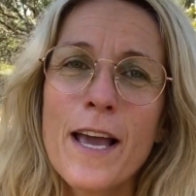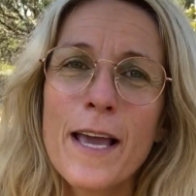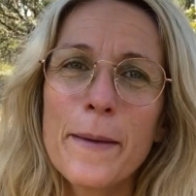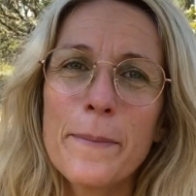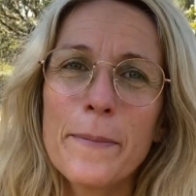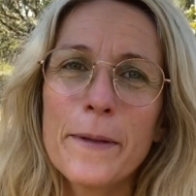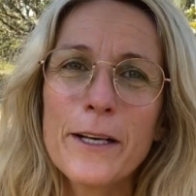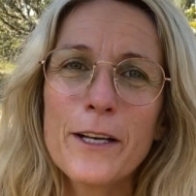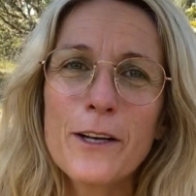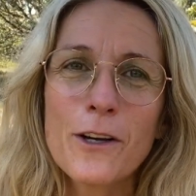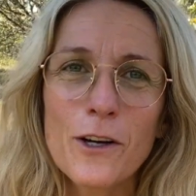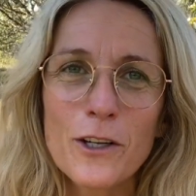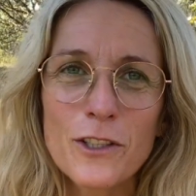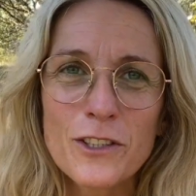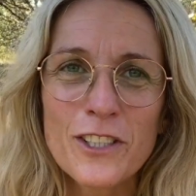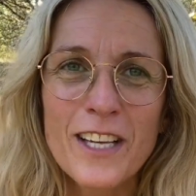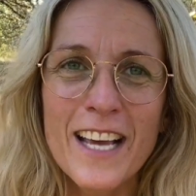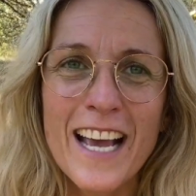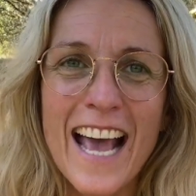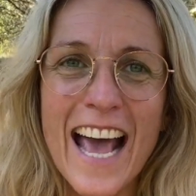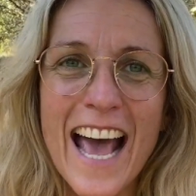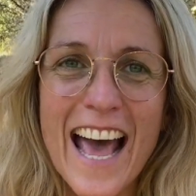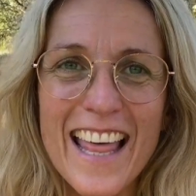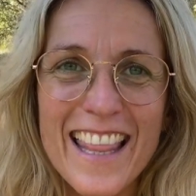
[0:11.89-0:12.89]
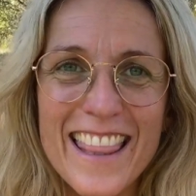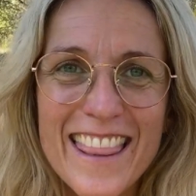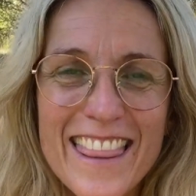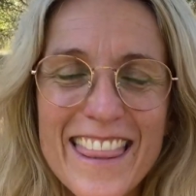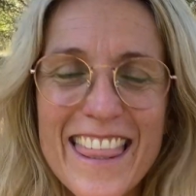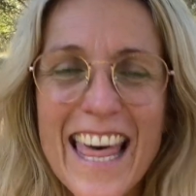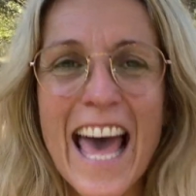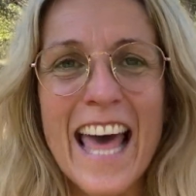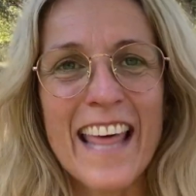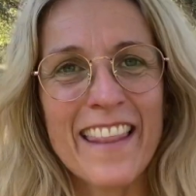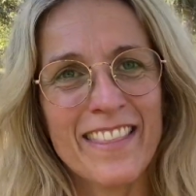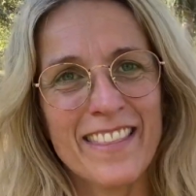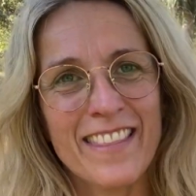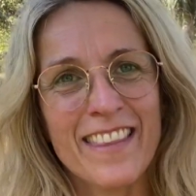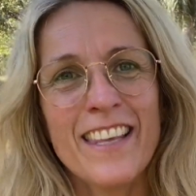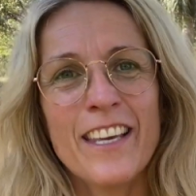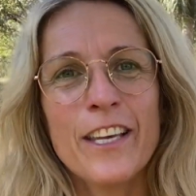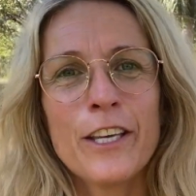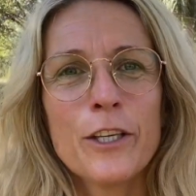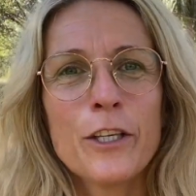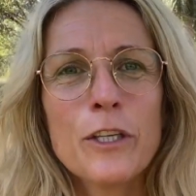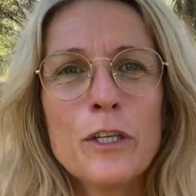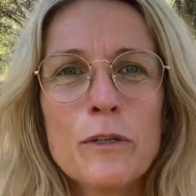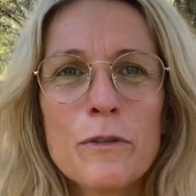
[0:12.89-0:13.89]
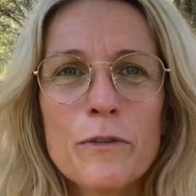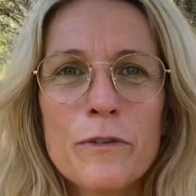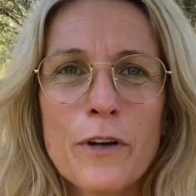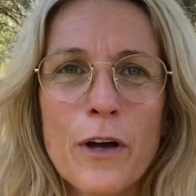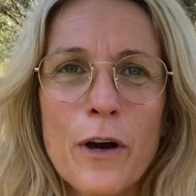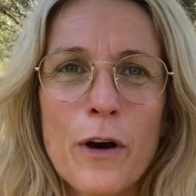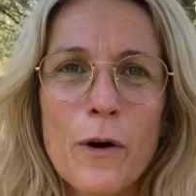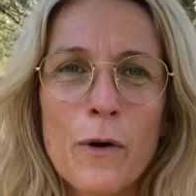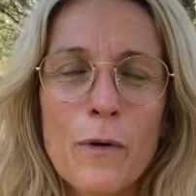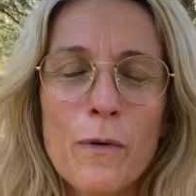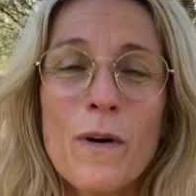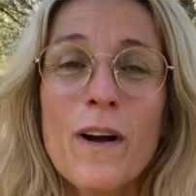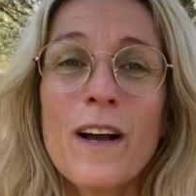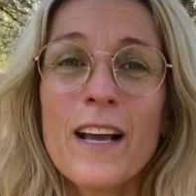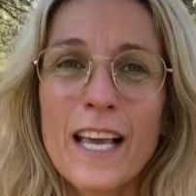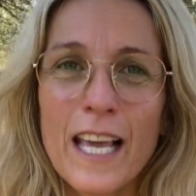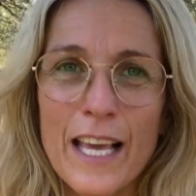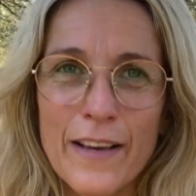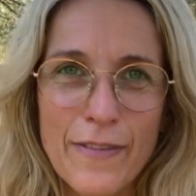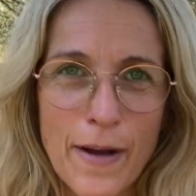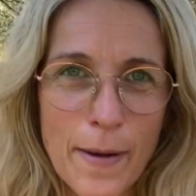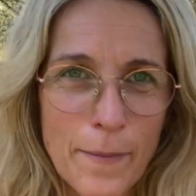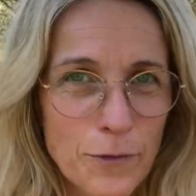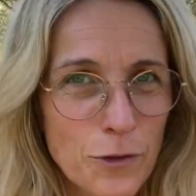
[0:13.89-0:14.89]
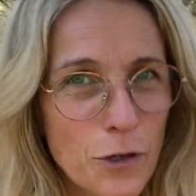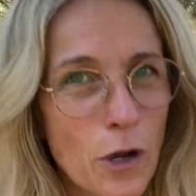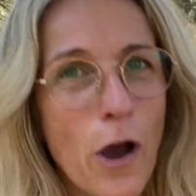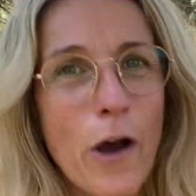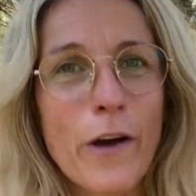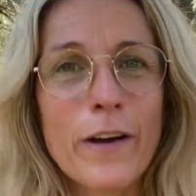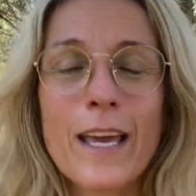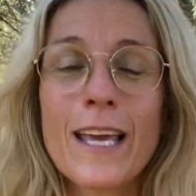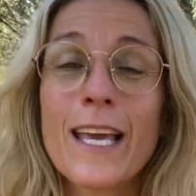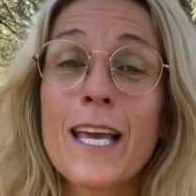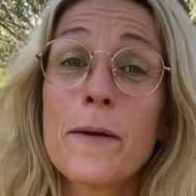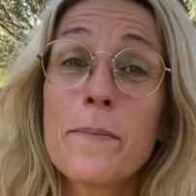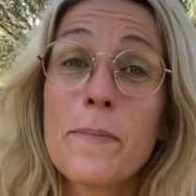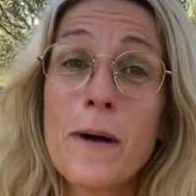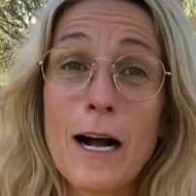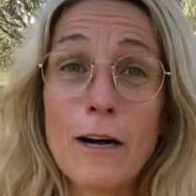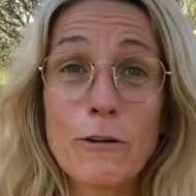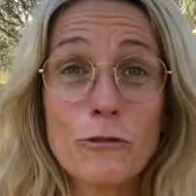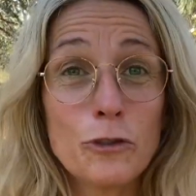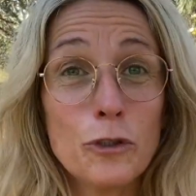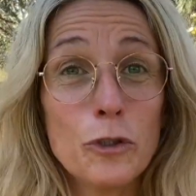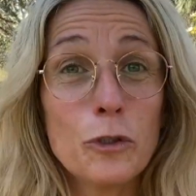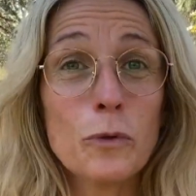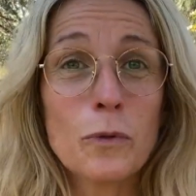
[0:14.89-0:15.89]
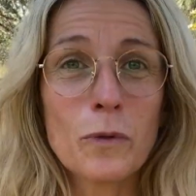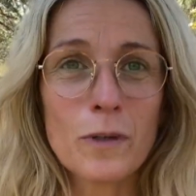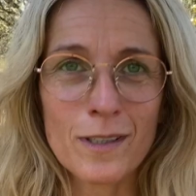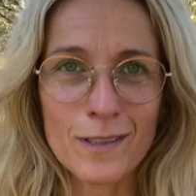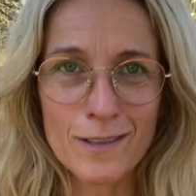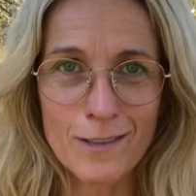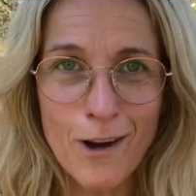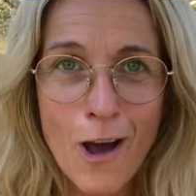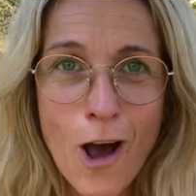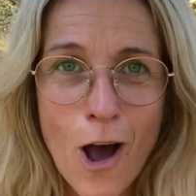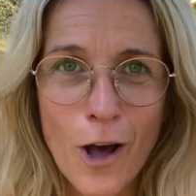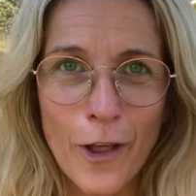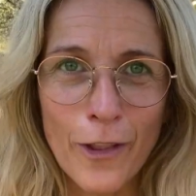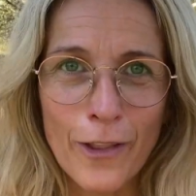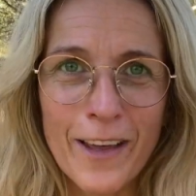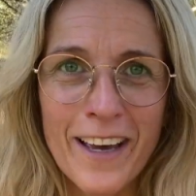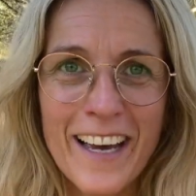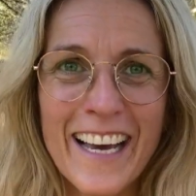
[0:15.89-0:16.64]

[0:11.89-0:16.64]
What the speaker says: because then you know if I'm talking about you or not.